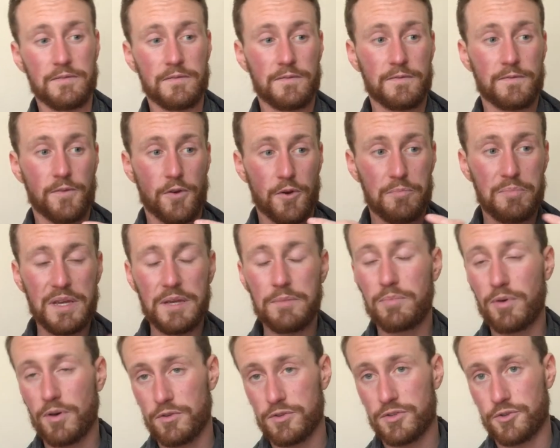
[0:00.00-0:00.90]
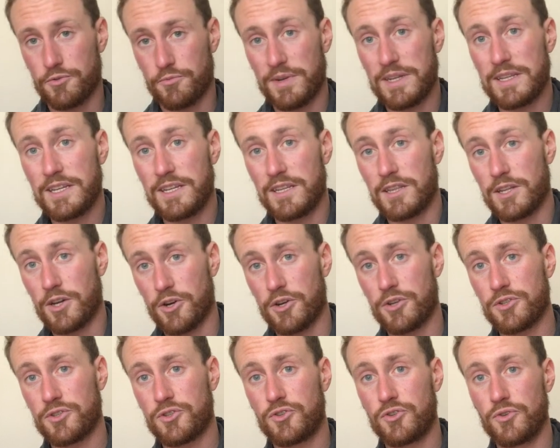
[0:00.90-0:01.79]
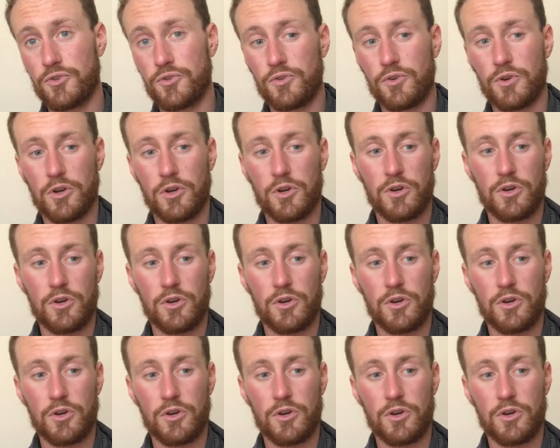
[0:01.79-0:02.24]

for people to really learn to